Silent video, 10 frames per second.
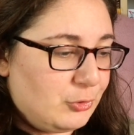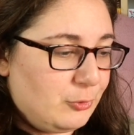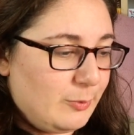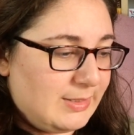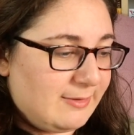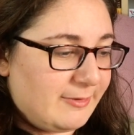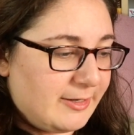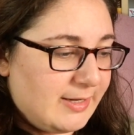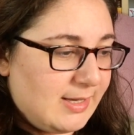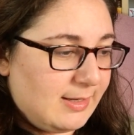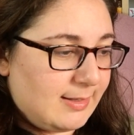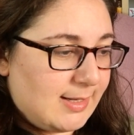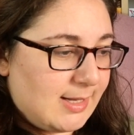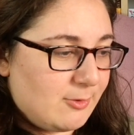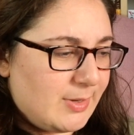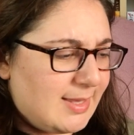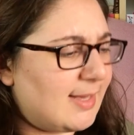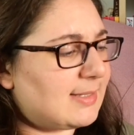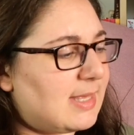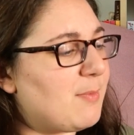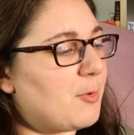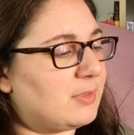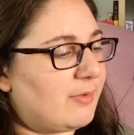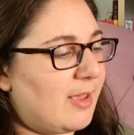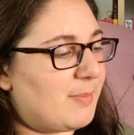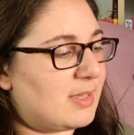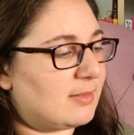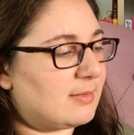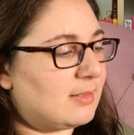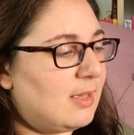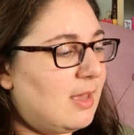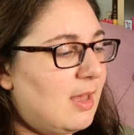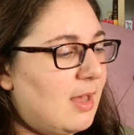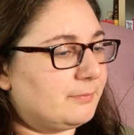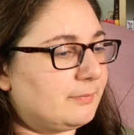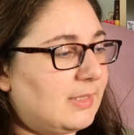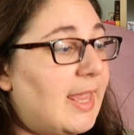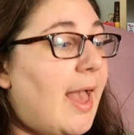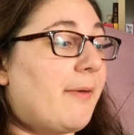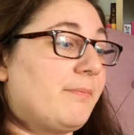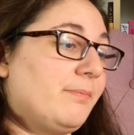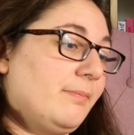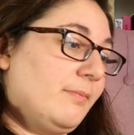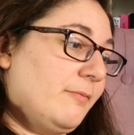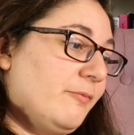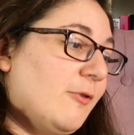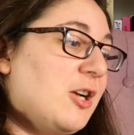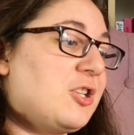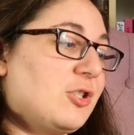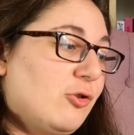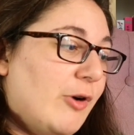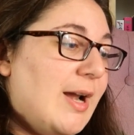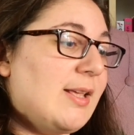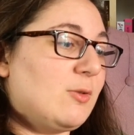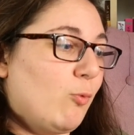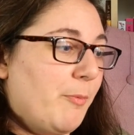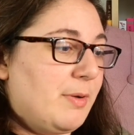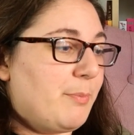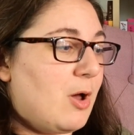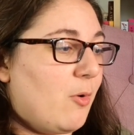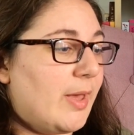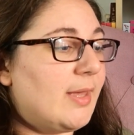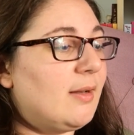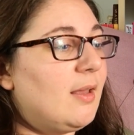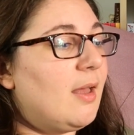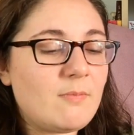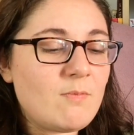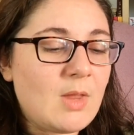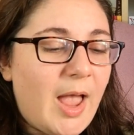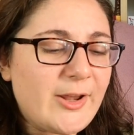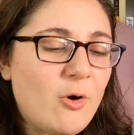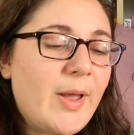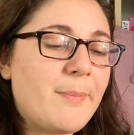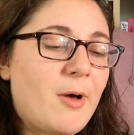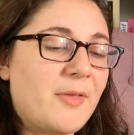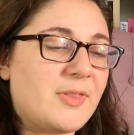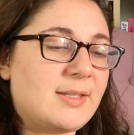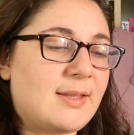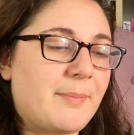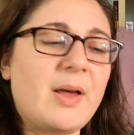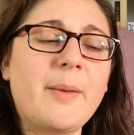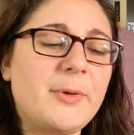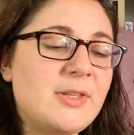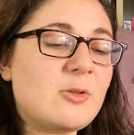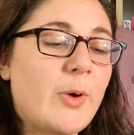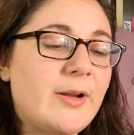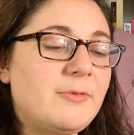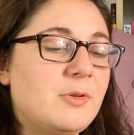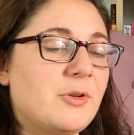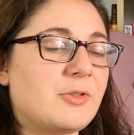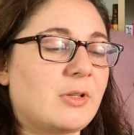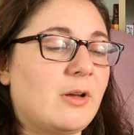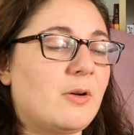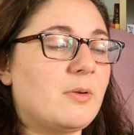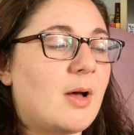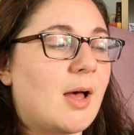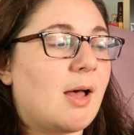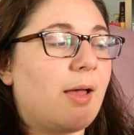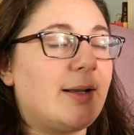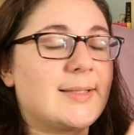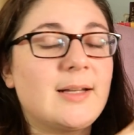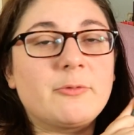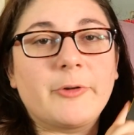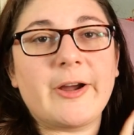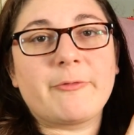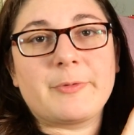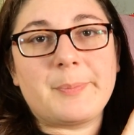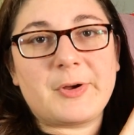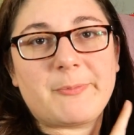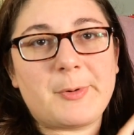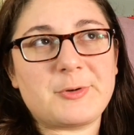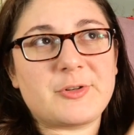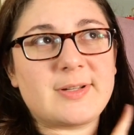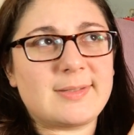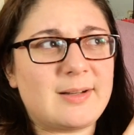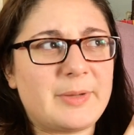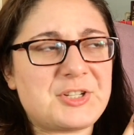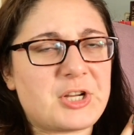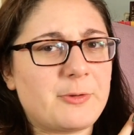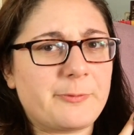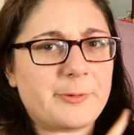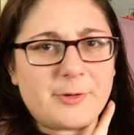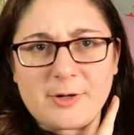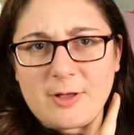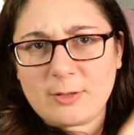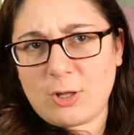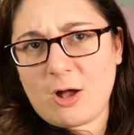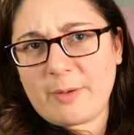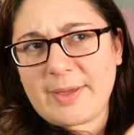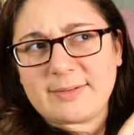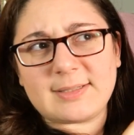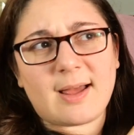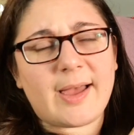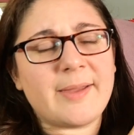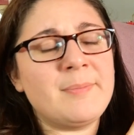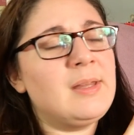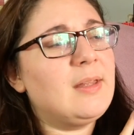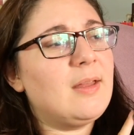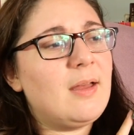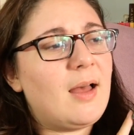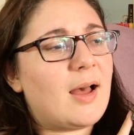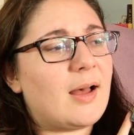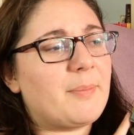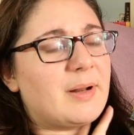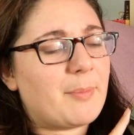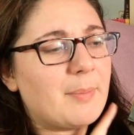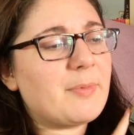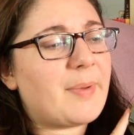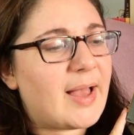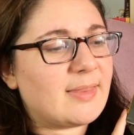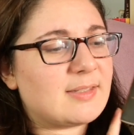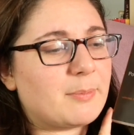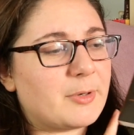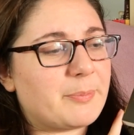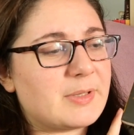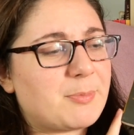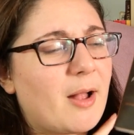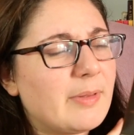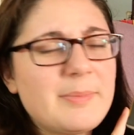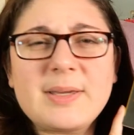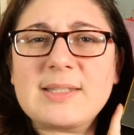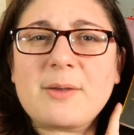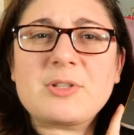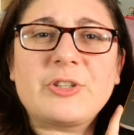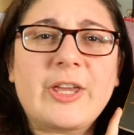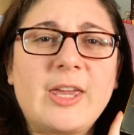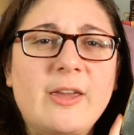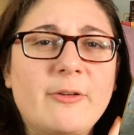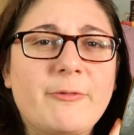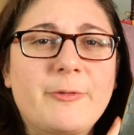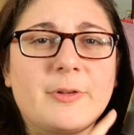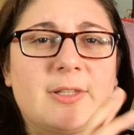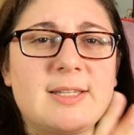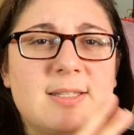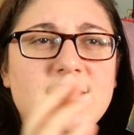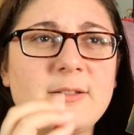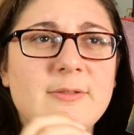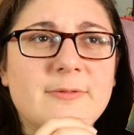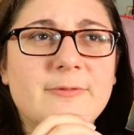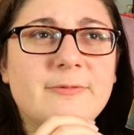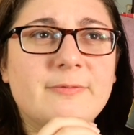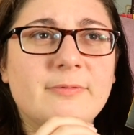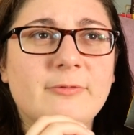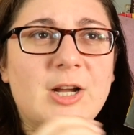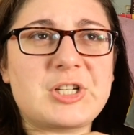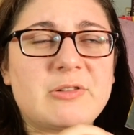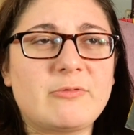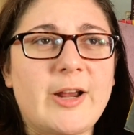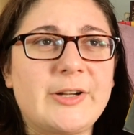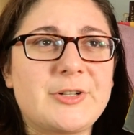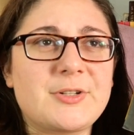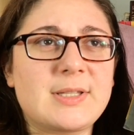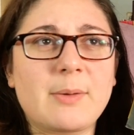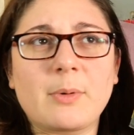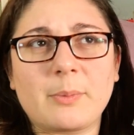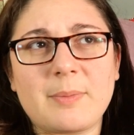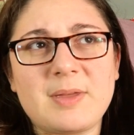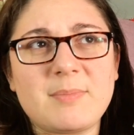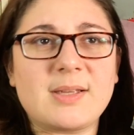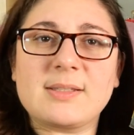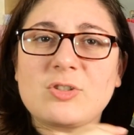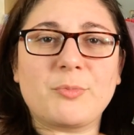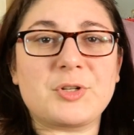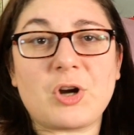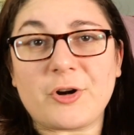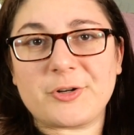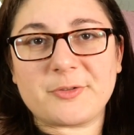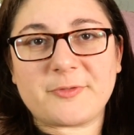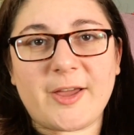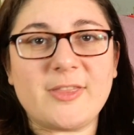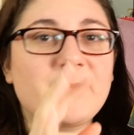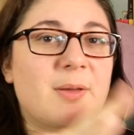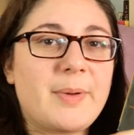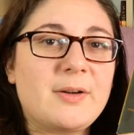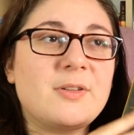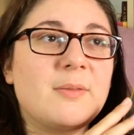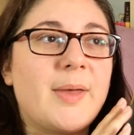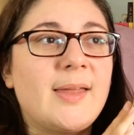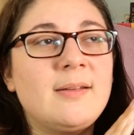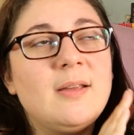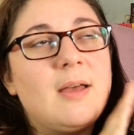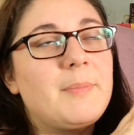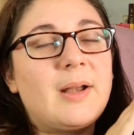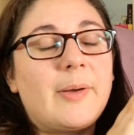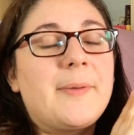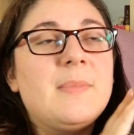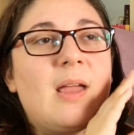who is a very, who I think is the most famous, Russia's greatest woman poet. I know I bought this quite a few years ago, and it's kind of rare for a book of poetry to sit on my shelf for a long amount of time. But I remember buying this on purpose, probably because I was looking for lists of Russian writers that were women, because it's so much harder to find them compared to the men. But anyway,